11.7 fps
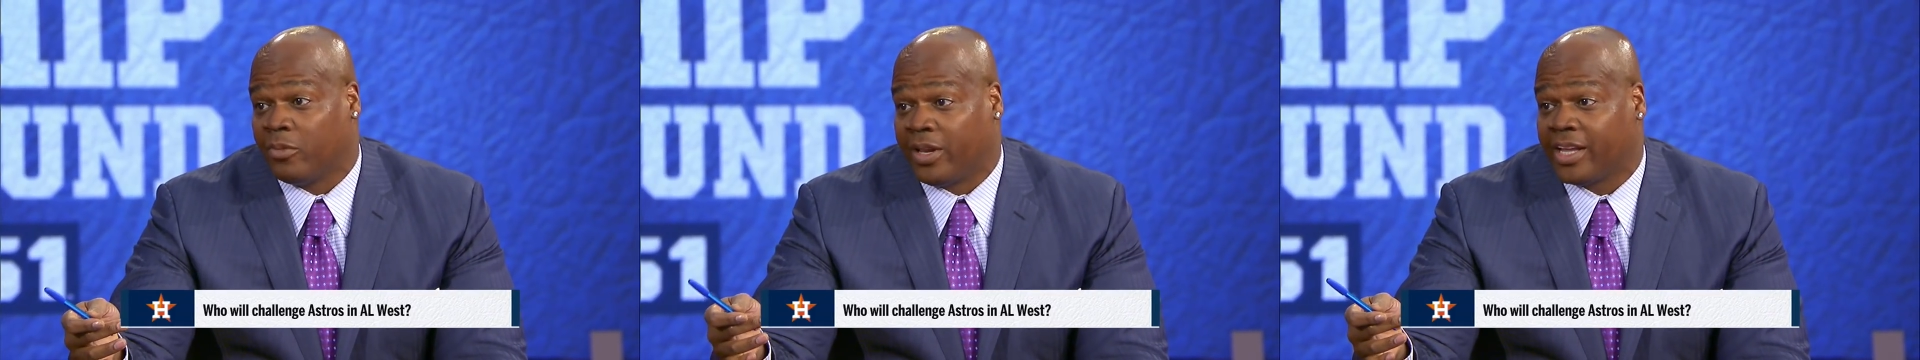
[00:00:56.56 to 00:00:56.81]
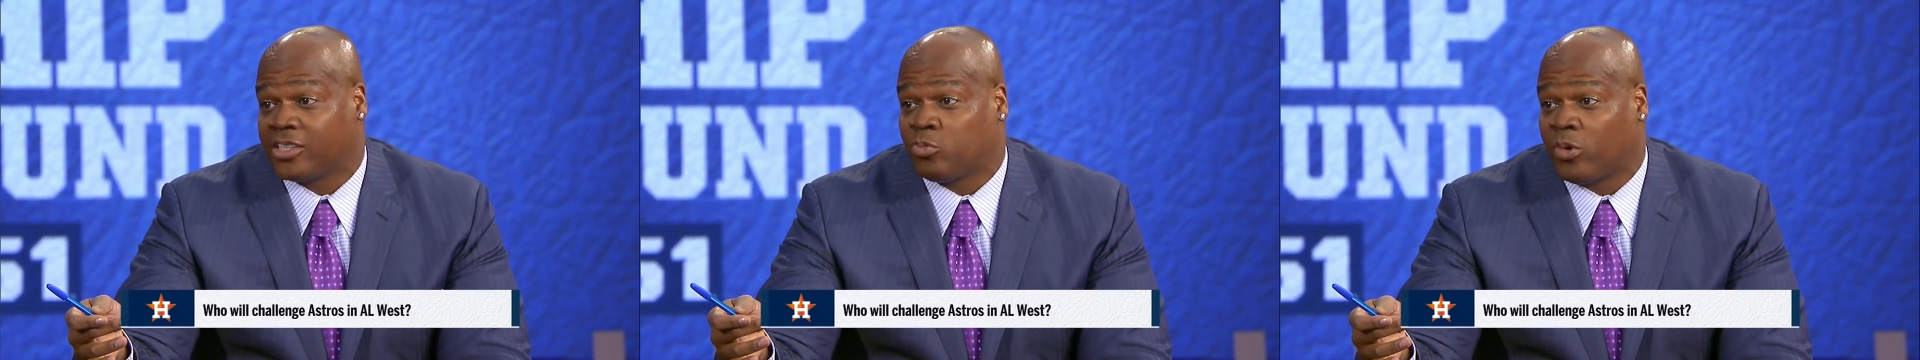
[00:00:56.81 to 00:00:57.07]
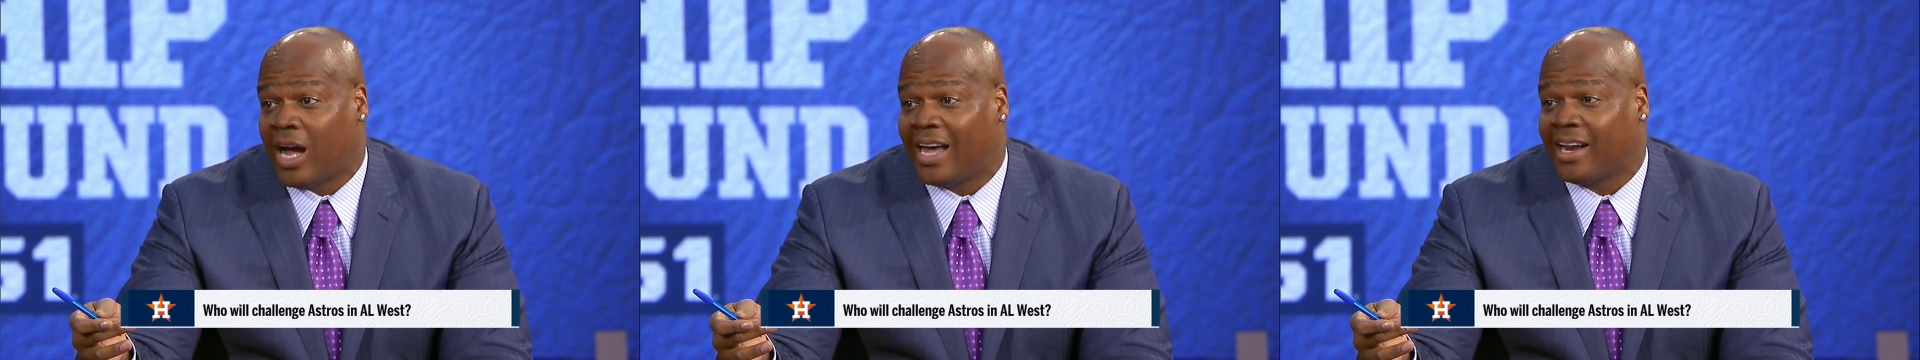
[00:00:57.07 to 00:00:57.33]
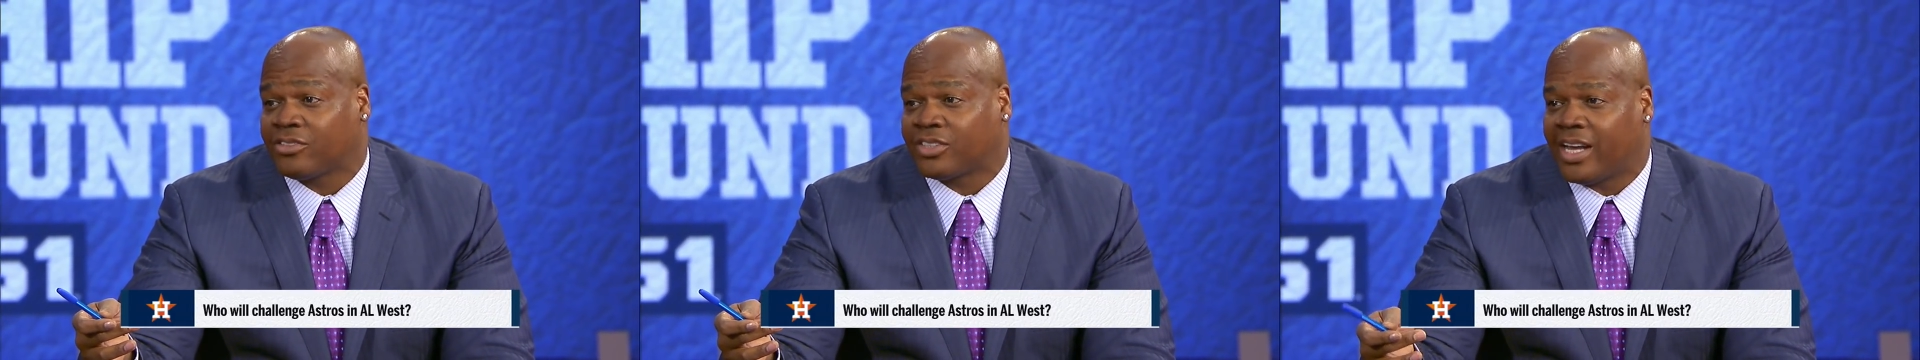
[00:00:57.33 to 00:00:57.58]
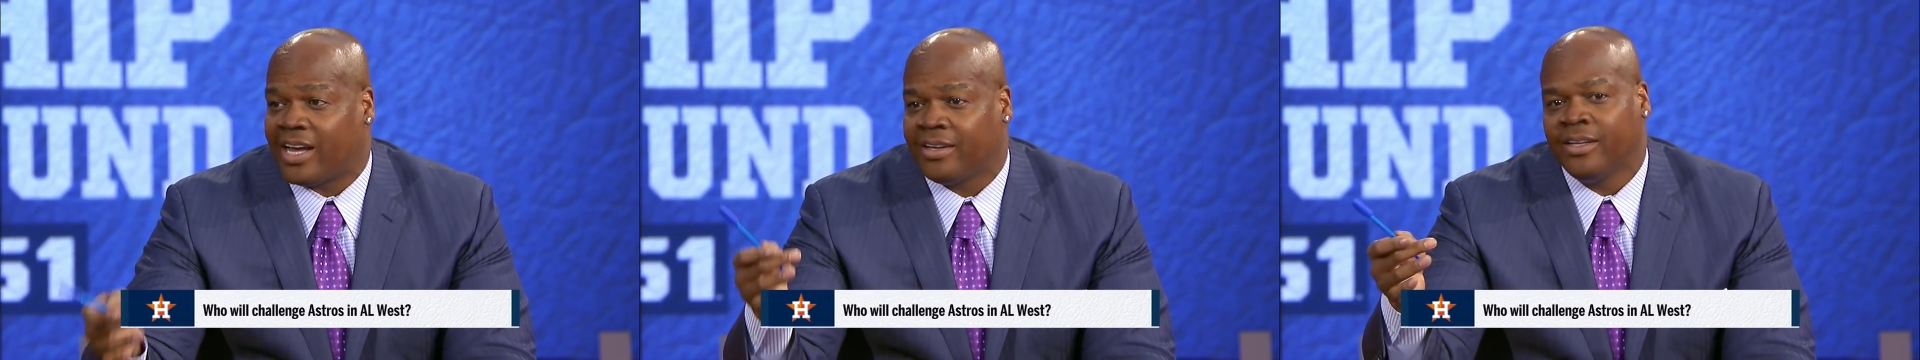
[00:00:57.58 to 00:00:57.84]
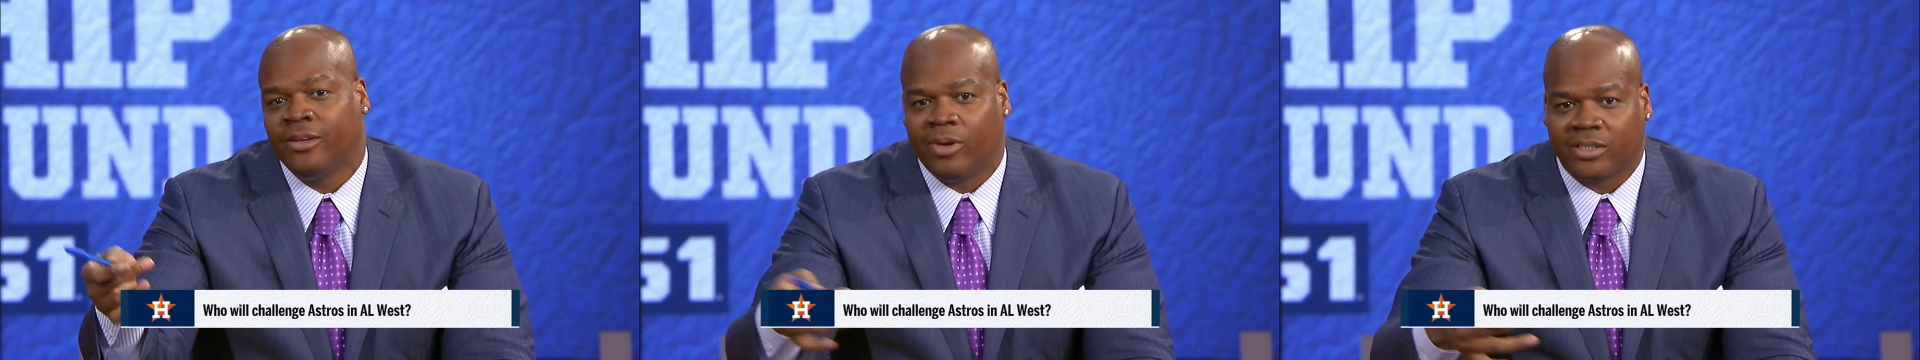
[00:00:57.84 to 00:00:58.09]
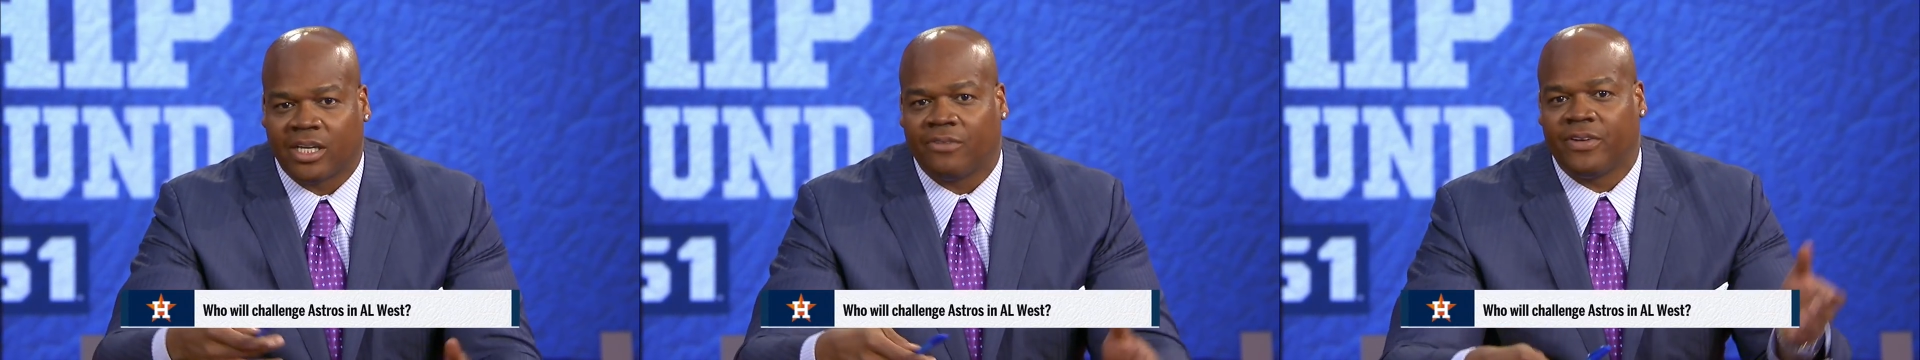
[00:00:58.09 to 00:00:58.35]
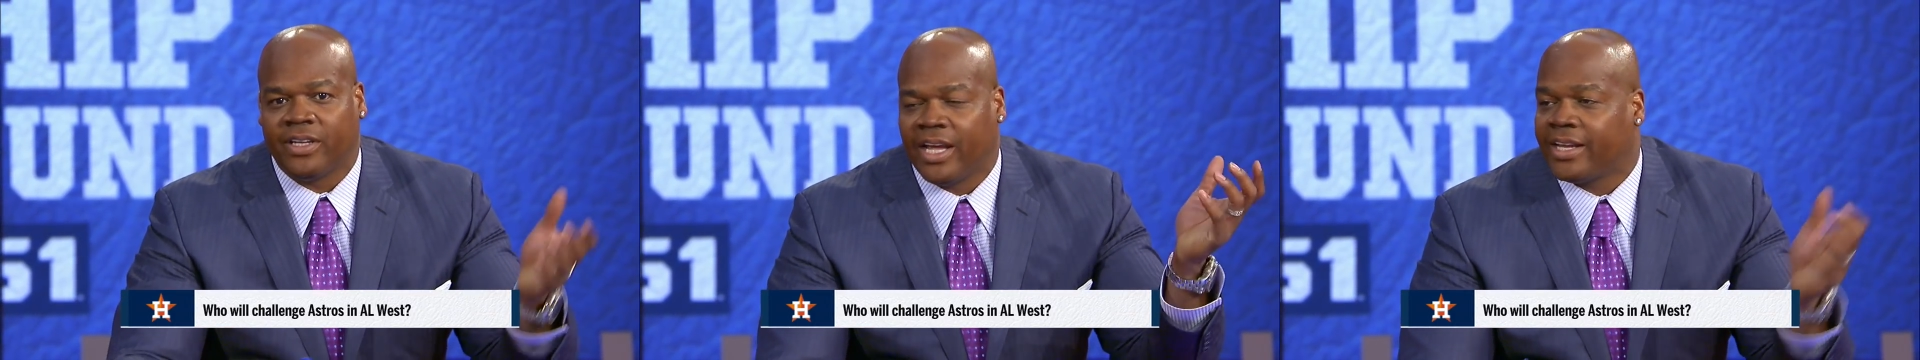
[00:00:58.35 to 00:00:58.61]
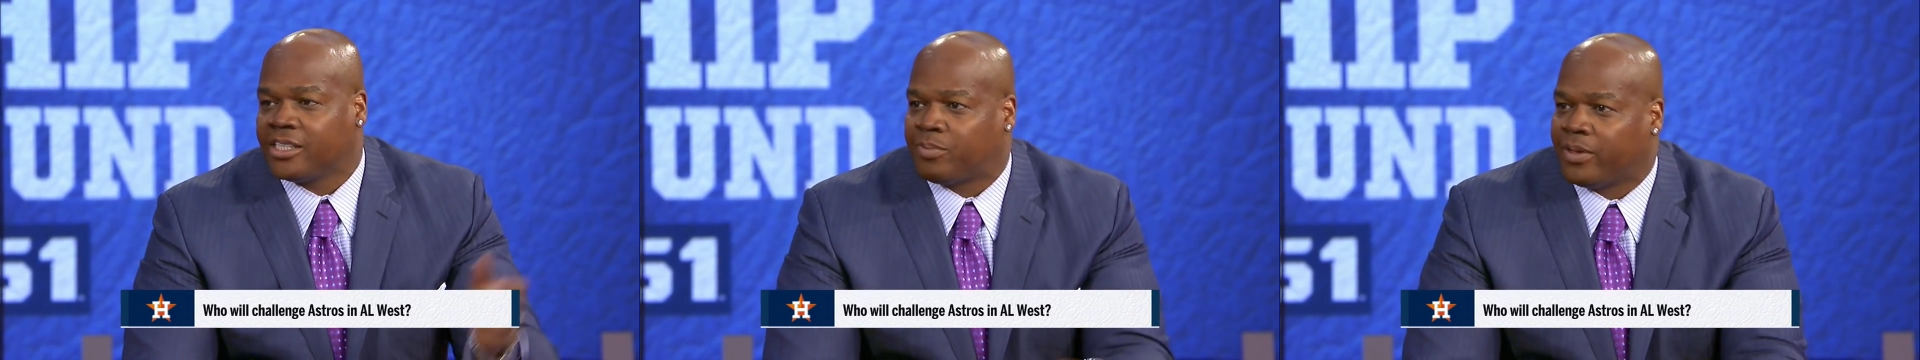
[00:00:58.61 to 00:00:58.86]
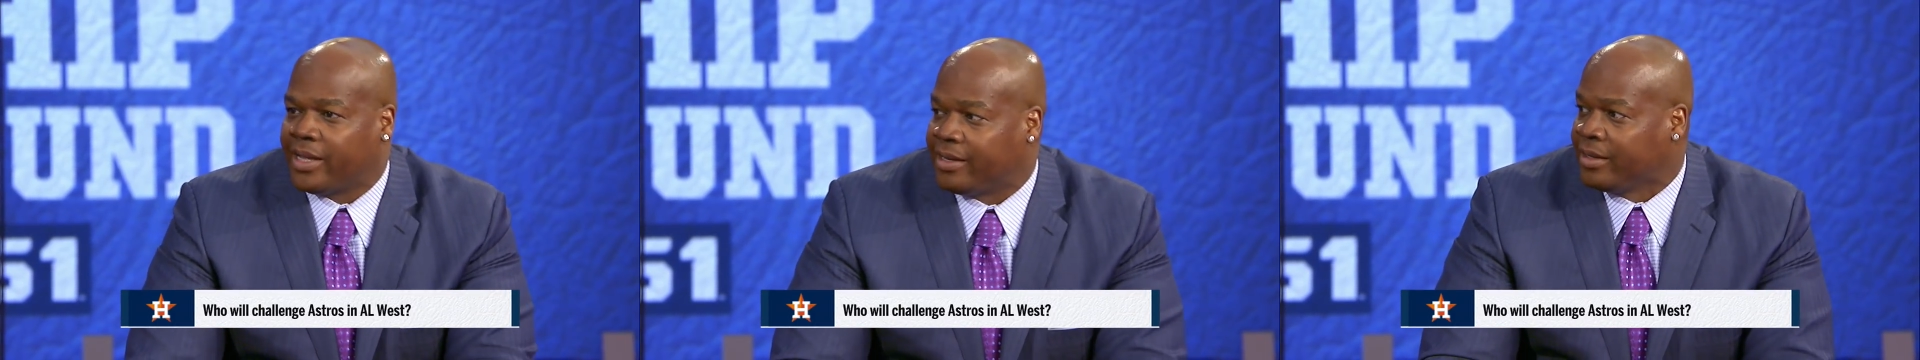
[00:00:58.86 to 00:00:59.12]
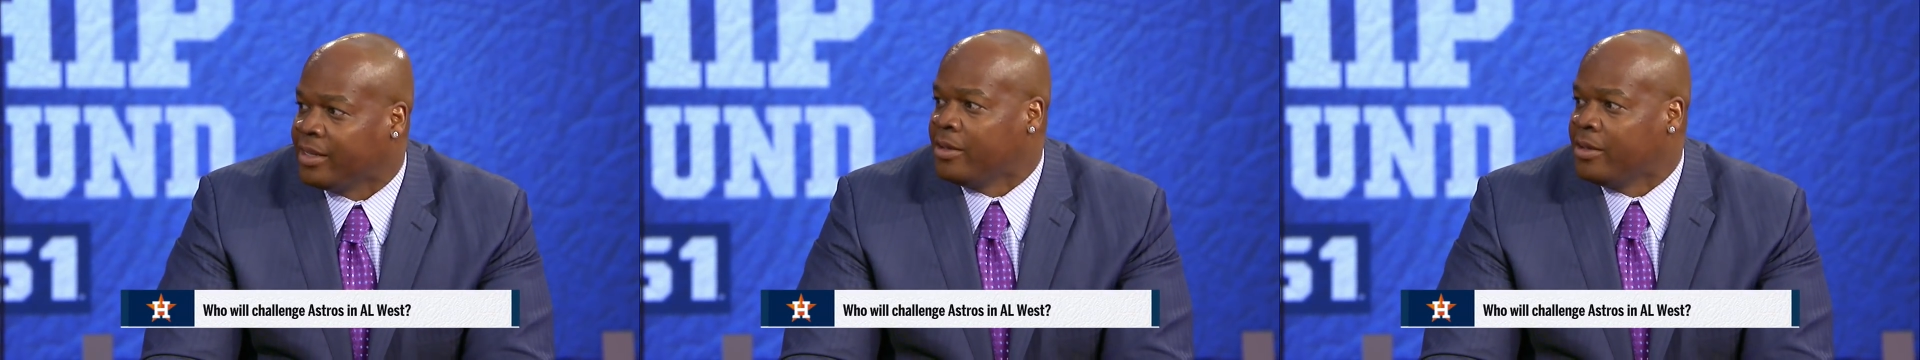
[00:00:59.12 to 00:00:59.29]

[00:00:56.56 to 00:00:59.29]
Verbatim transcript: when it gets hot outside, watch out for the Yankees playing